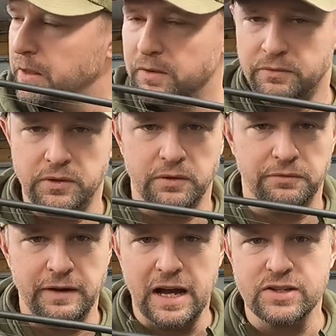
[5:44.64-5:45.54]
of the
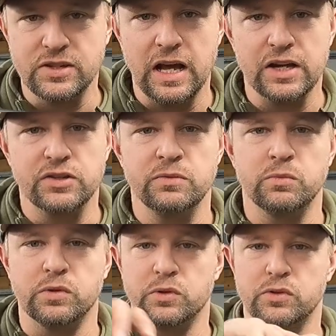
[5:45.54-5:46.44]
fast
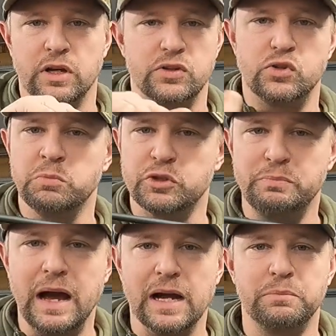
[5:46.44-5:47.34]
action, where it's got too
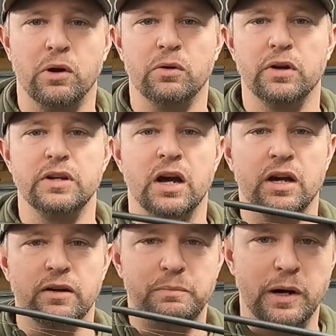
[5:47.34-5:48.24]
much backbone and
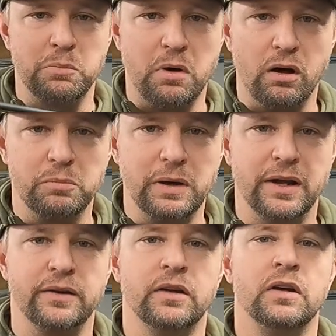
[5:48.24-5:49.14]
not enough parabolic
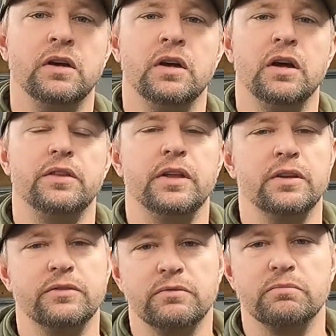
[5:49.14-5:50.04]
bend,
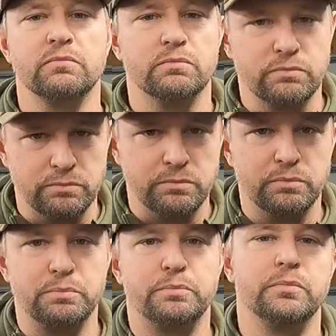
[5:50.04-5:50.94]
then
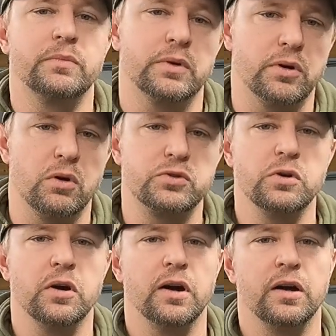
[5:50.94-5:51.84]
go
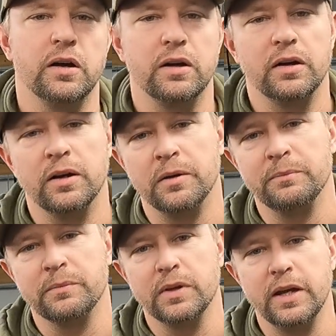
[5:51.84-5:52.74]
to
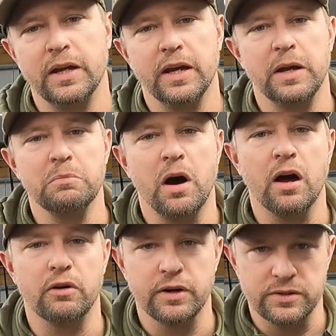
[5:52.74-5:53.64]
a
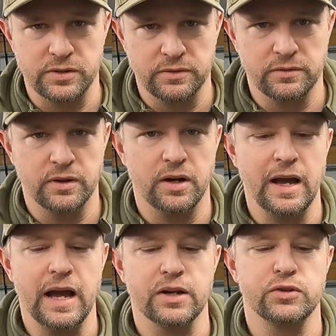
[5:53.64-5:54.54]
moderate
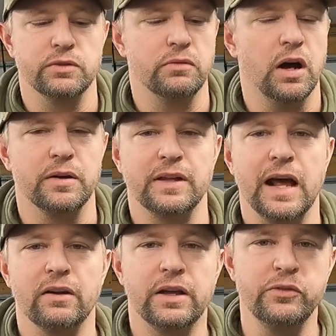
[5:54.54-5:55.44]
action rod.
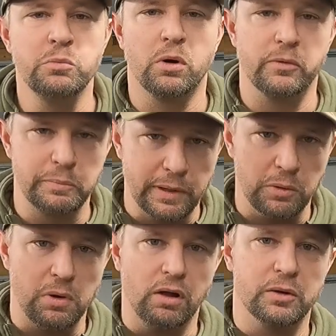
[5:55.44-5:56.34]
That'll give you more of a
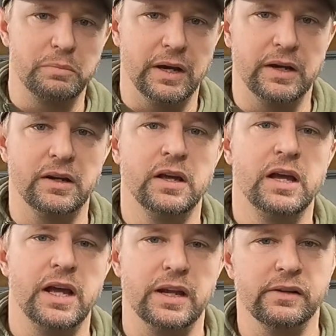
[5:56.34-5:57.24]
parabolic bend
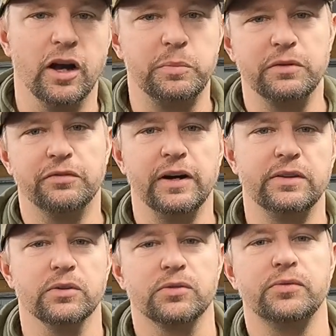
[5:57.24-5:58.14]
and it'll help you
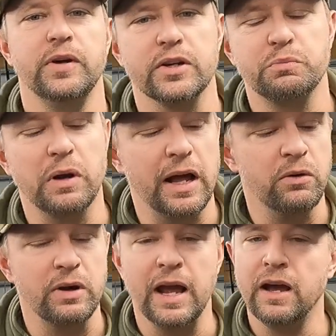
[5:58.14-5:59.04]
fight those fish. But I
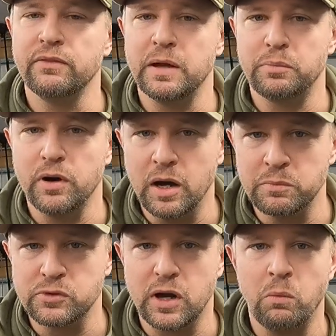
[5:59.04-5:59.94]
don't have that
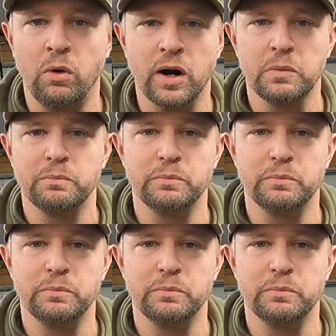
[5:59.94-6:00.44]
problem, so I want to,